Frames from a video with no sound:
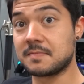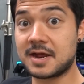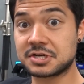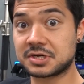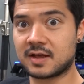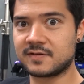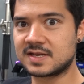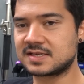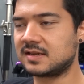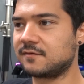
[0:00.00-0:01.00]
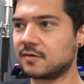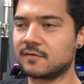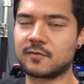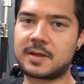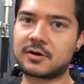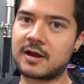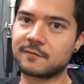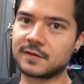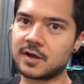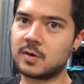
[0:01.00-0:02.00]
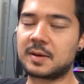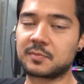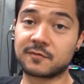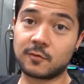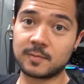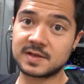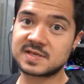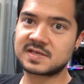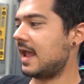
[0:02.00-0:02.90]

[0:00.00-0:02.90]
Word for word: the mesh, obviously, for, for better airflow and performance.